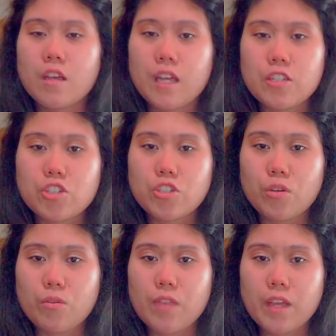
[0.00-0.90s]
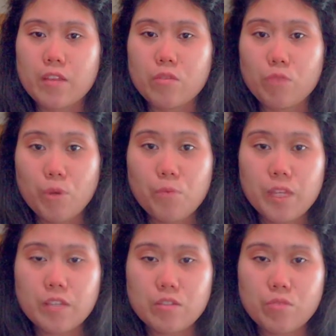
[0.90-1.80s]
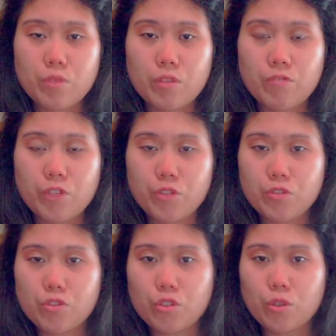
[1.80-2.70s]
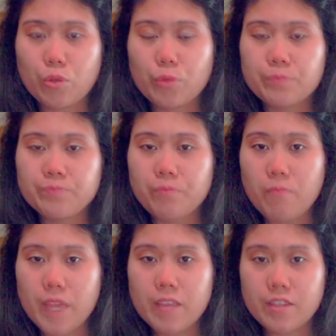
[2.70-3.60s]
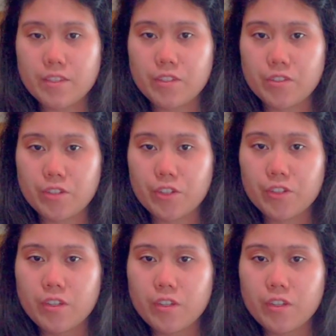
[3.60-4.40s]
it showed that the Romans were the first to make this dessert